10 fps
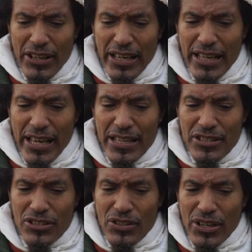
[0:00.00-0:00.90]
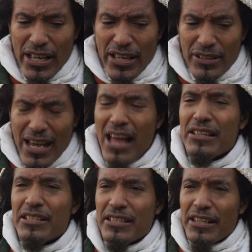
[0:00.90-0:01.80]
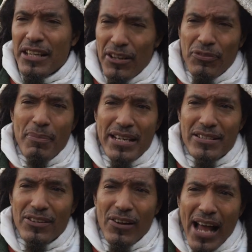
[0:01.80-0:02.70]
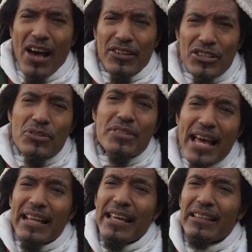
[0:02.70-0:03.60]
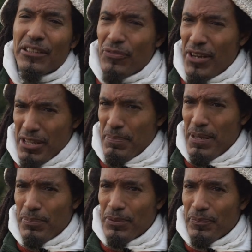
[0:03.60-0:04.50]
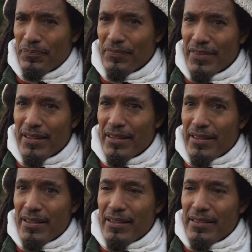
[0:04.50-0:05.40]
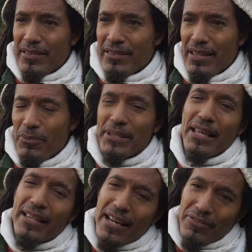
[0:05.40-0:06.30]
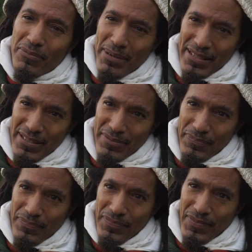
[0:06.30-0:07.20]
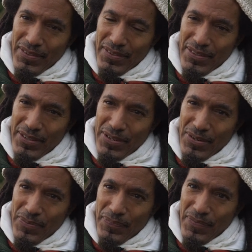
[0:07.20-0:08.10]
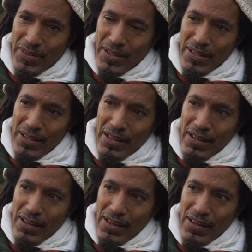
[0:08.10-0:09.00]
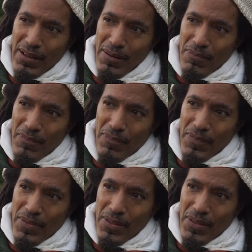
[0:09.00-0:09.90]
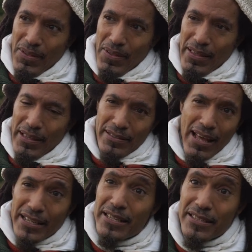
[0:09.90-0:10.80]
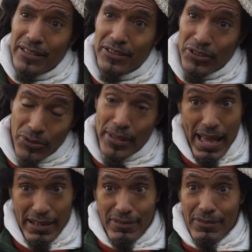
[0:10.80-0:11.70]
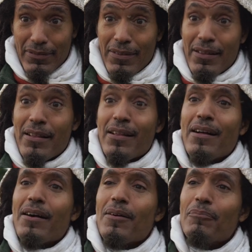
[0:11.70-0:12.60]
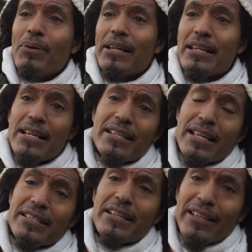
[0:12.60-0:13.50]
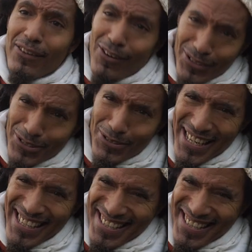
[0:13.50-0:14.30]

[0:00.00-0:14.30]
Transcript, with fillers: a, a, a knowledge and information on how to use that healing for other people. Mm-hmm. They would get that information. You know, um, it's not easy to do that. but it is easy to get auto-tuned.